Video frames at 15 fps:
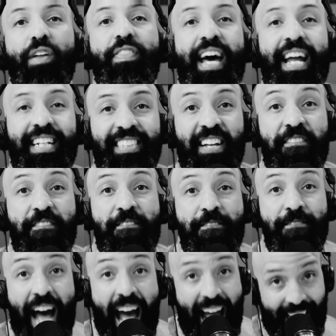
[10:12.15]
That is a
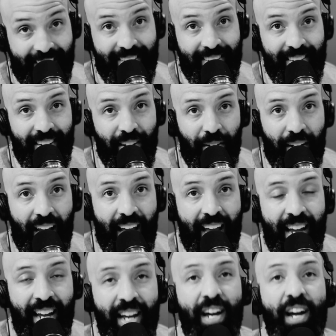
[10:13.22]
fact,
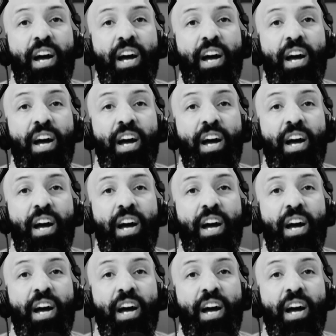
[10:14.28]
okay?